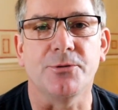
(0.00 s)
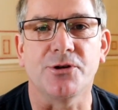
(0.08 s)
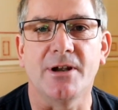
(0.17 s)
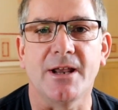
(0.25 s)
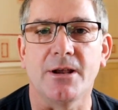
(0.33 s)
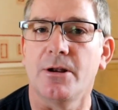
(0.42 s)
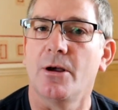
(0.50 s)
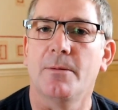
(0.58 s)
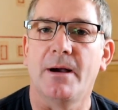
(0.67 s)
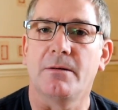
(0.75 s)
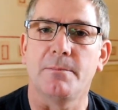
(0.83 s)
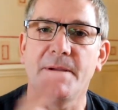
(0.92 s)
which I'll let you know
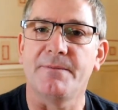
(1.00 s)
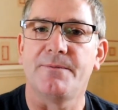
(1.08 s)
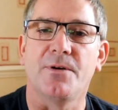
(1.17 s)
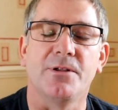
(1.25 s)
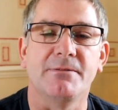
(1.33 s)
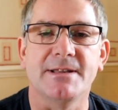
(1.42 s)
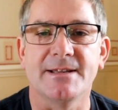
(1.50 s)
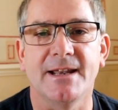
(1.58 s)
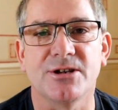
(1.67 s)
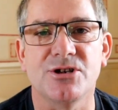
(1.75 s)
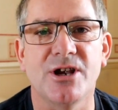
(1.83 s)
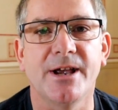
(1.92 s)
about a bit further into
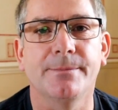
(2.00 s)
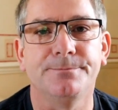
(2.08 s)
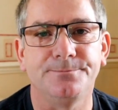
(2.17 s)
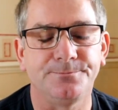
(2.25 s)
next year.